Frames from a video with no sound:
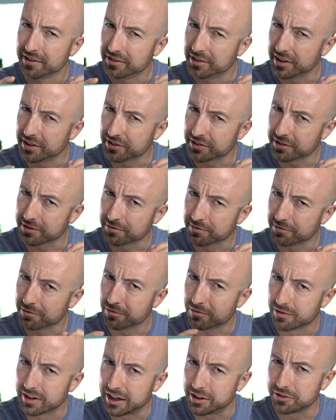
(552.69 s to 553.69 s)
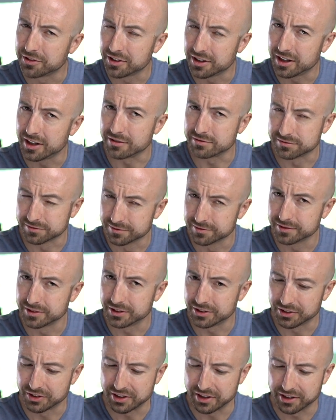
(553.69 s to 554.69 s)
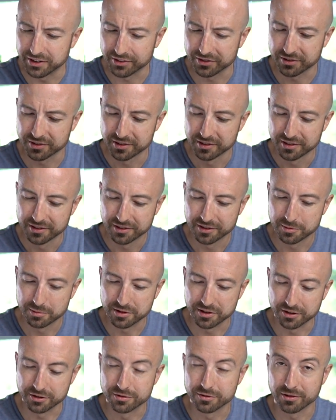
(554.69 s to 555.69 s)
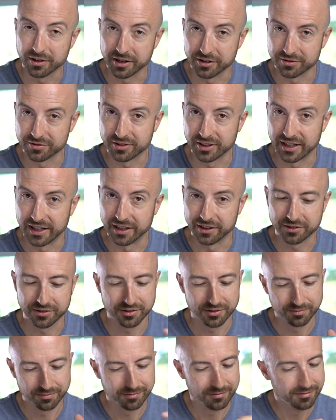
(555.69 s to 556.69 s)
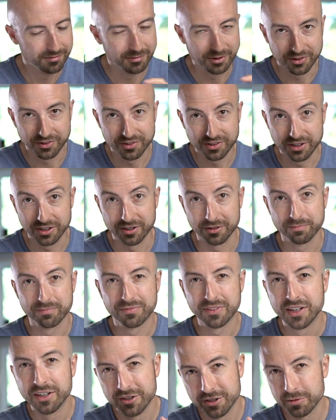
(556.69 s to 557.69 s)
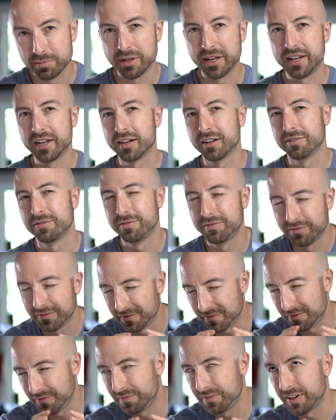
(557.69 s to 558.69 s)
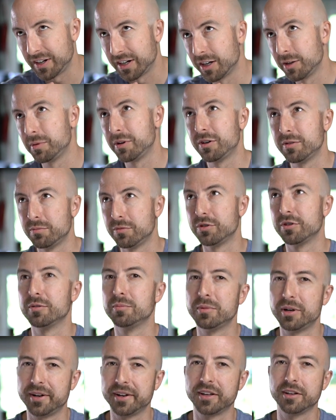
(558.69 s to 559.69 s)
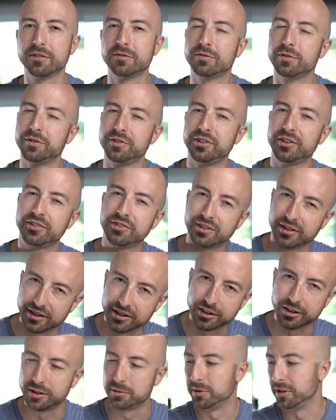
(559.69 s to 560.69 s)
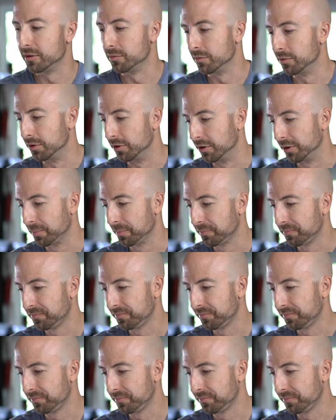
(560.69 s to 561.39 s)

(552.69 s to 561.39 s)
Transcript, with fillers: just rounds it off real nice to be a great flash. But still, you're paying a fair amount more money for just a little bit more.